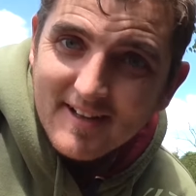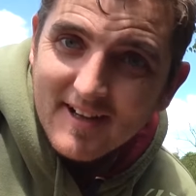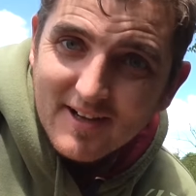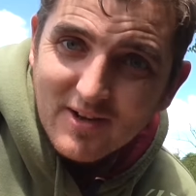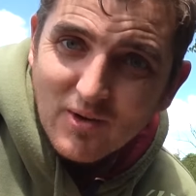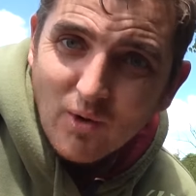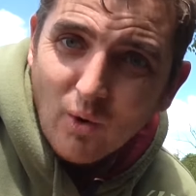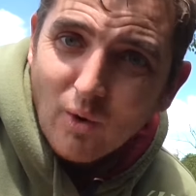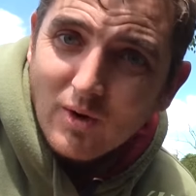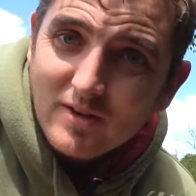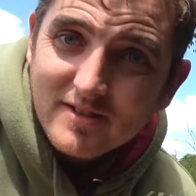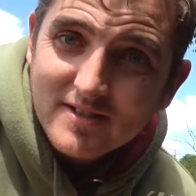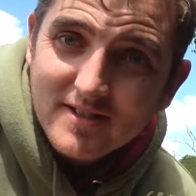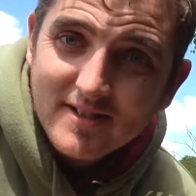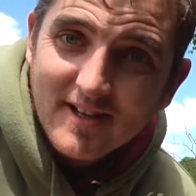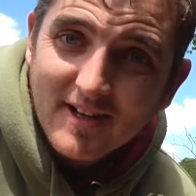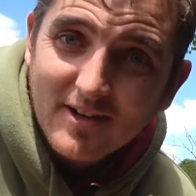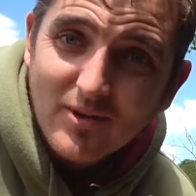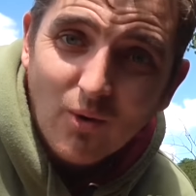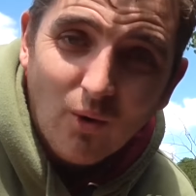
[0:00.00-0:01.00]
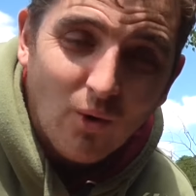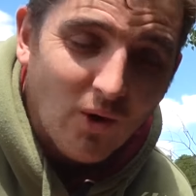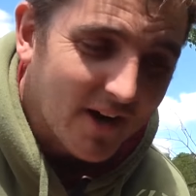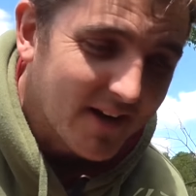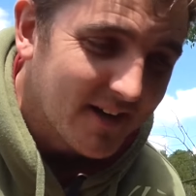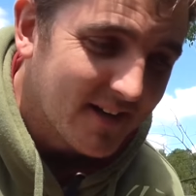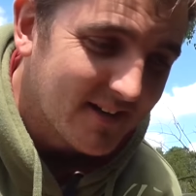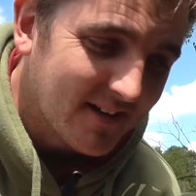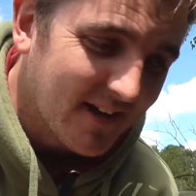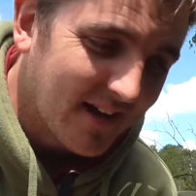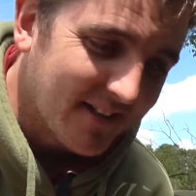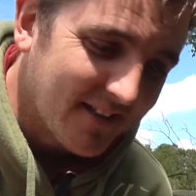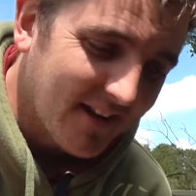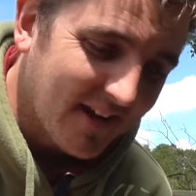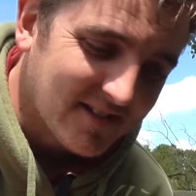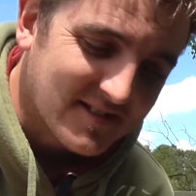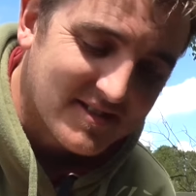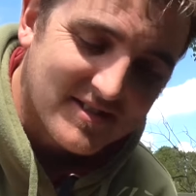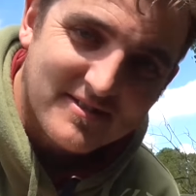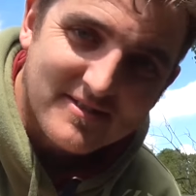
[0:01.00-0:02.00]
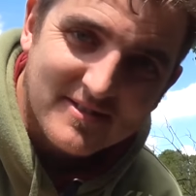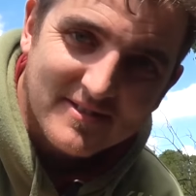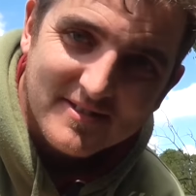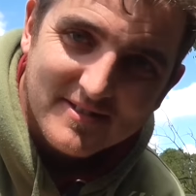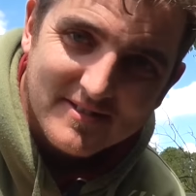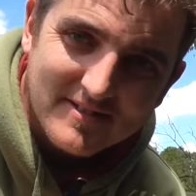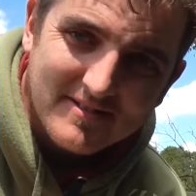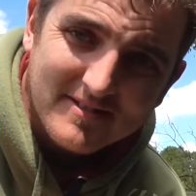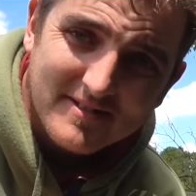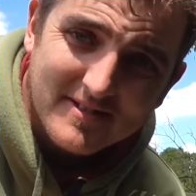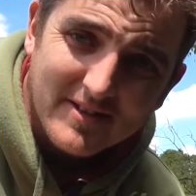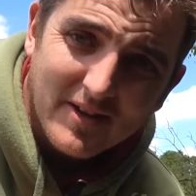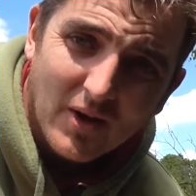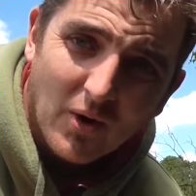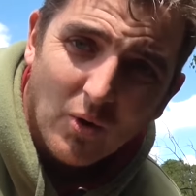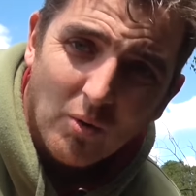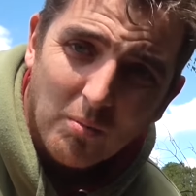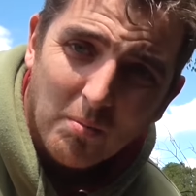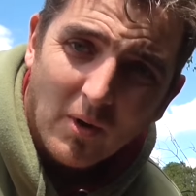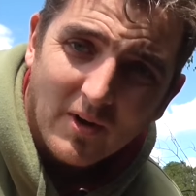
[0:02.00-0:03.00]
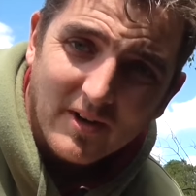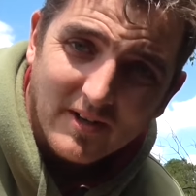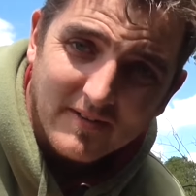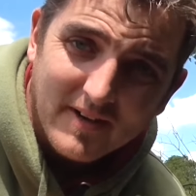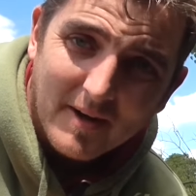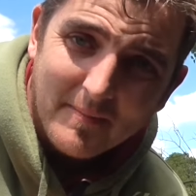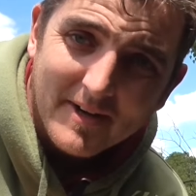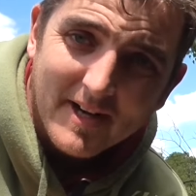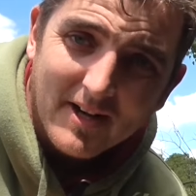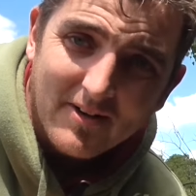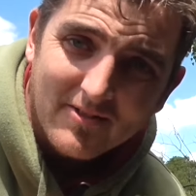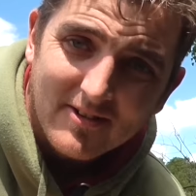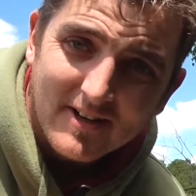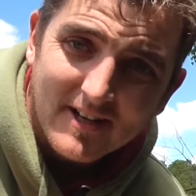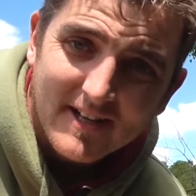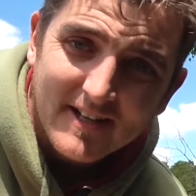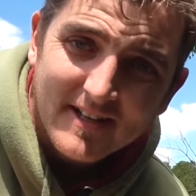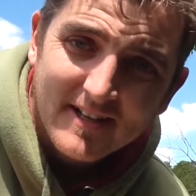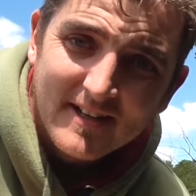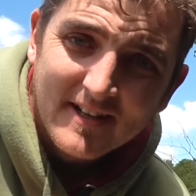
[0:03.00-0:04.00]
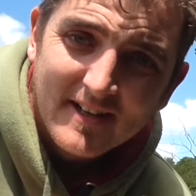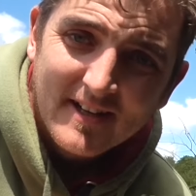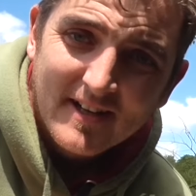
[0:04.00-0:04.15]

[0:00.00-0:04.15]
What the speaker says: I caught, and that's the whole point of coming out, really.